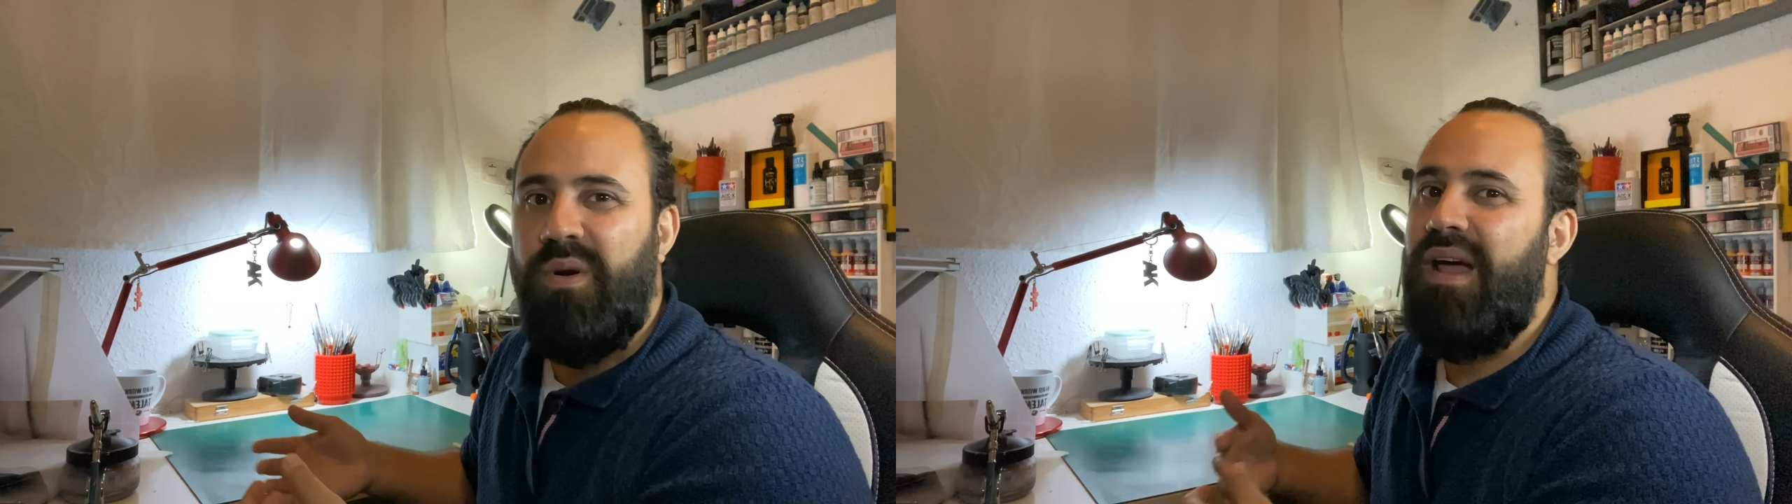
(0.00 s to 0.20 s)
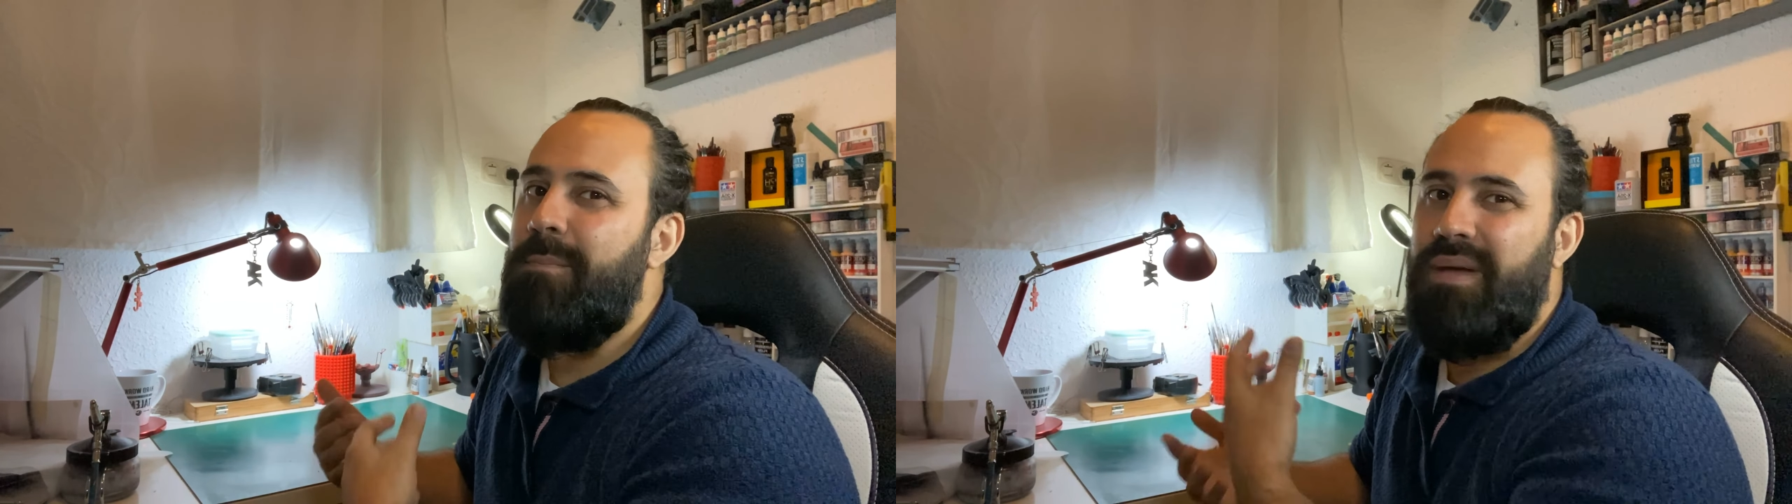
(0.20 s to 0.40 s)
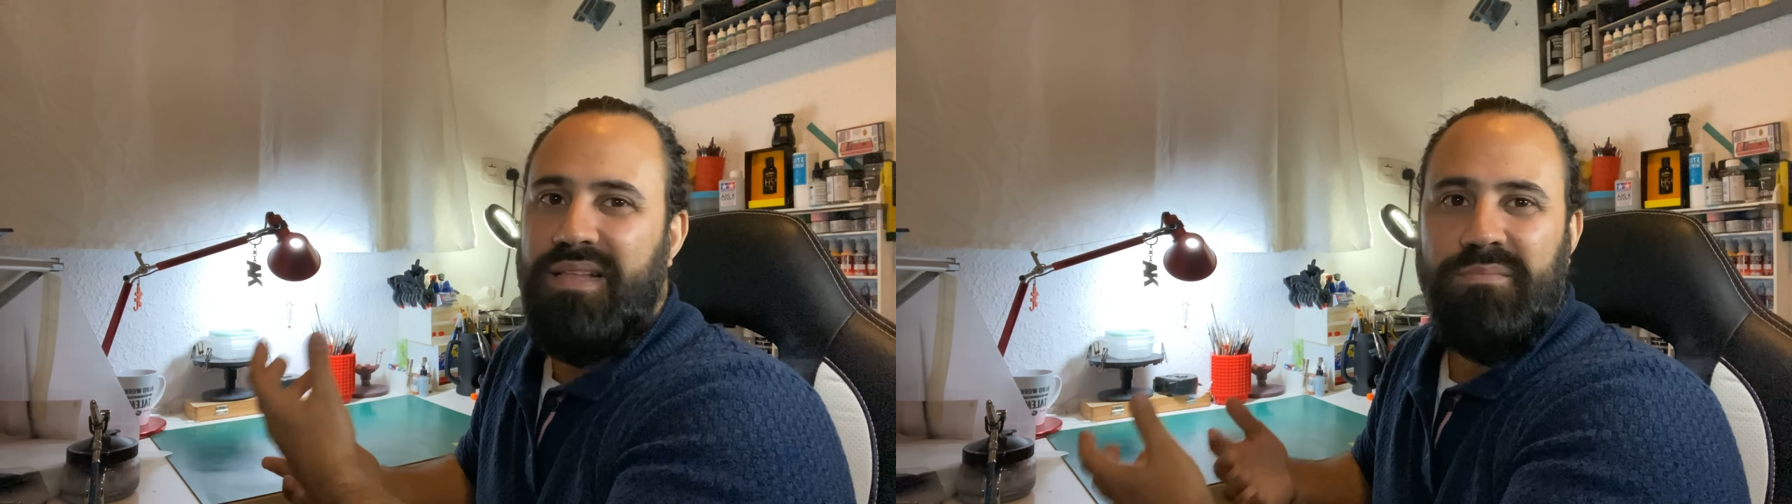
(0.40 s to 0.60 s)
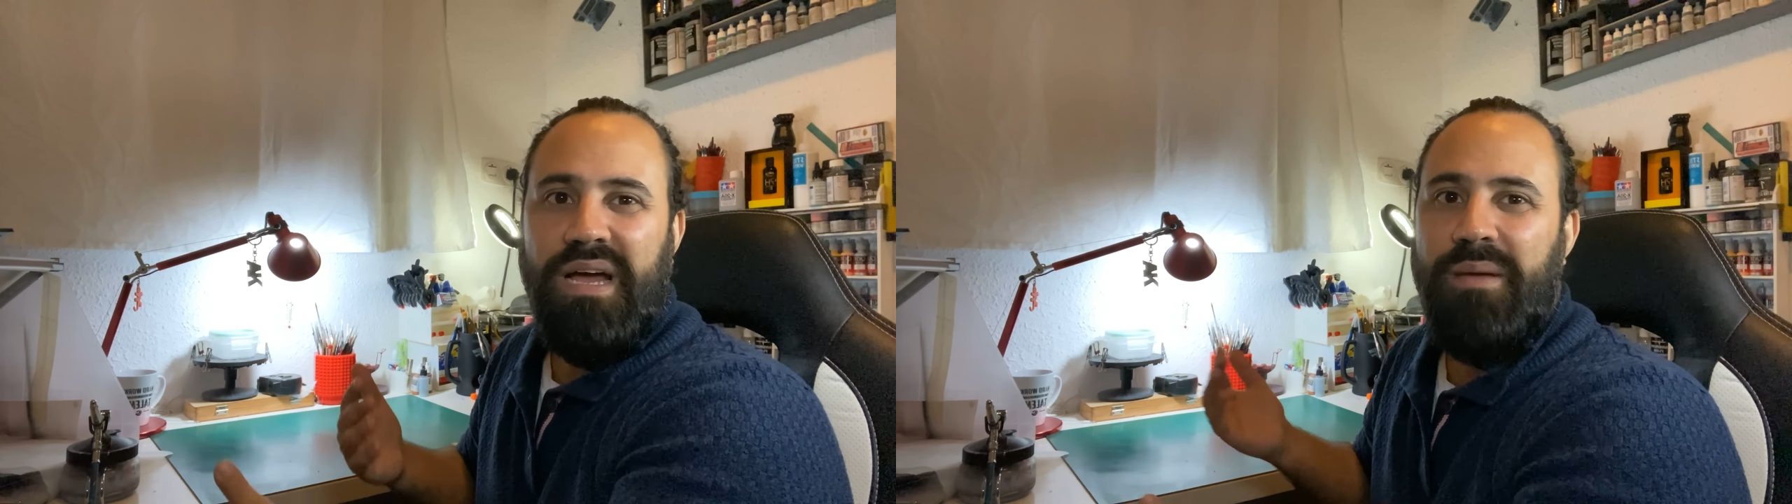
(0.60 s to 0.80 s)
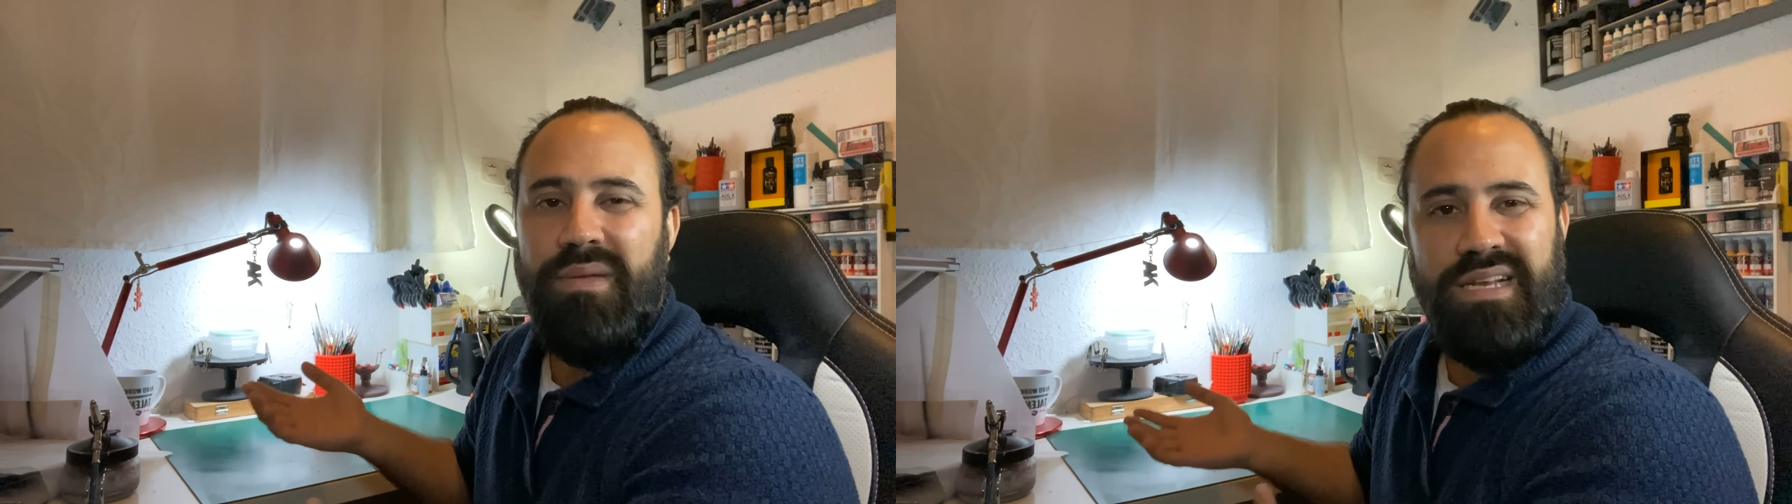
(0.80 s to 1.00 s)
where I paint
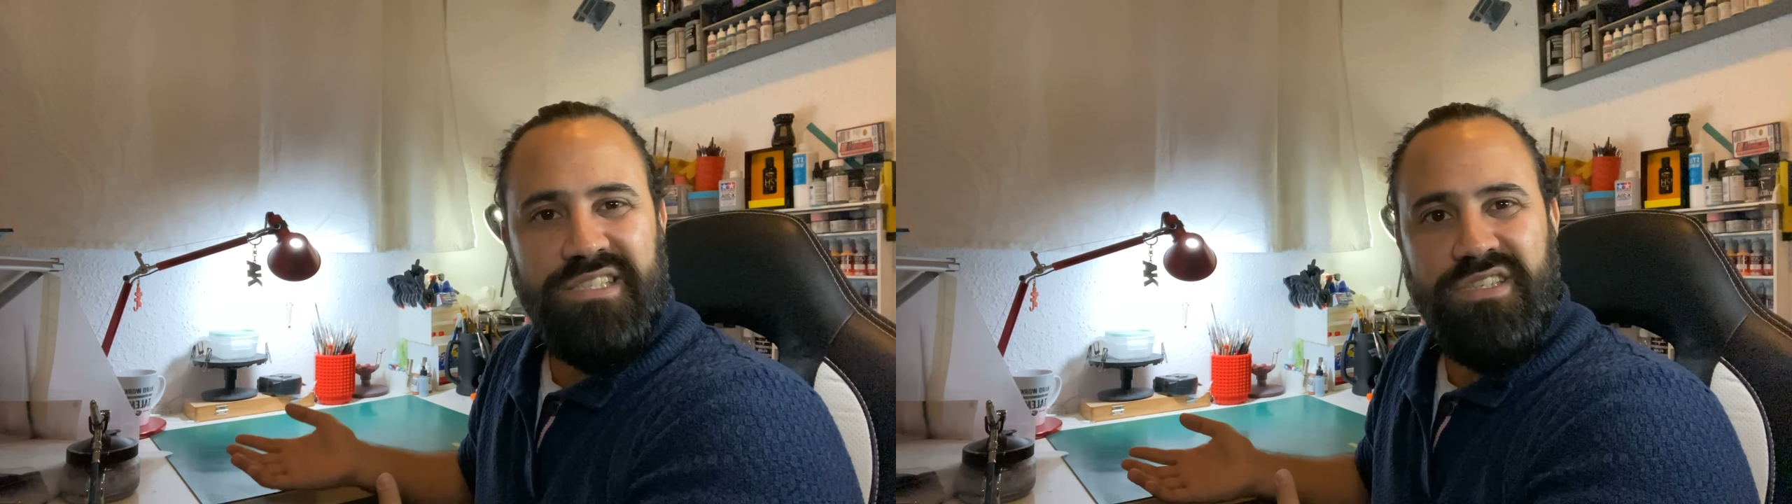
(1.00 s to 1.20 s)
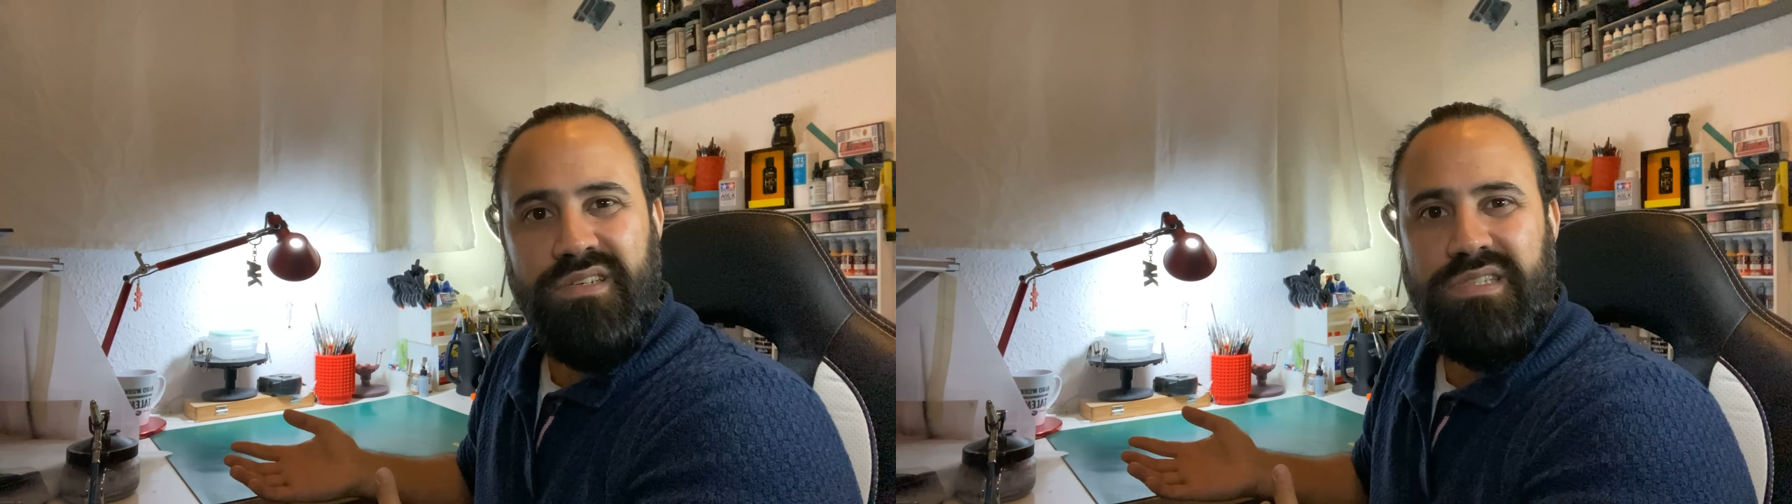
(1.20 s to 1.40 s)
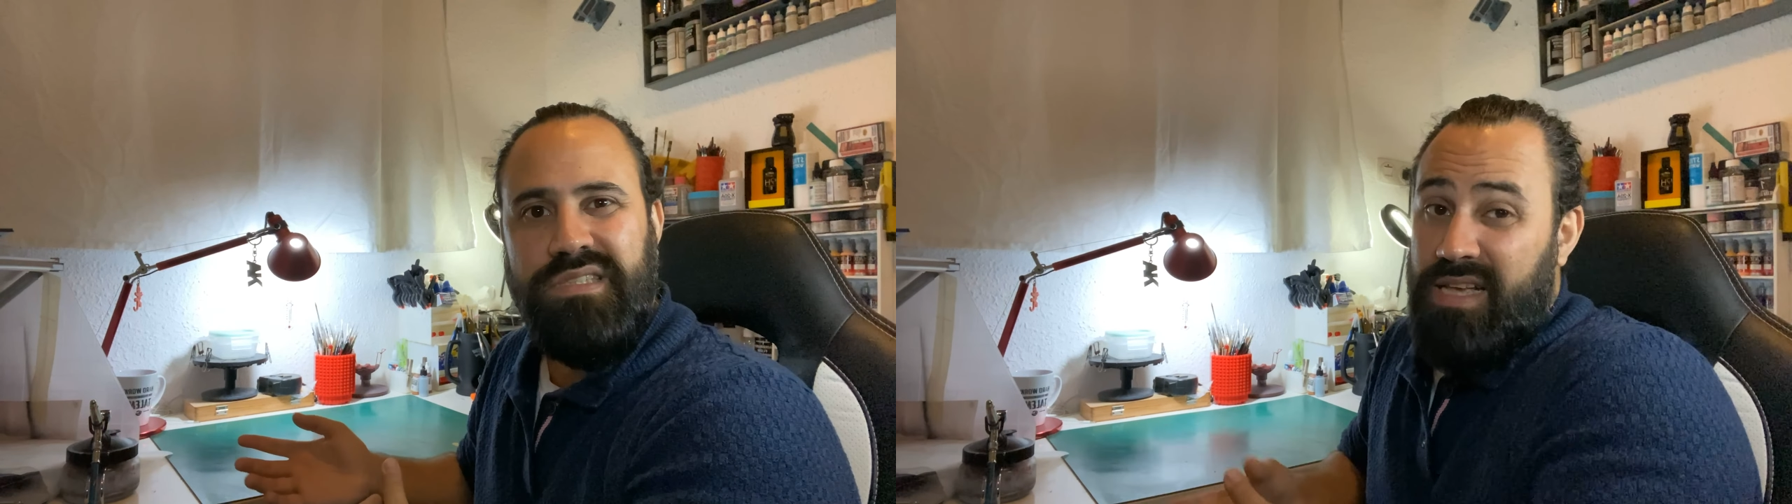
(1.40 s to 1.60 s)
my miniatures.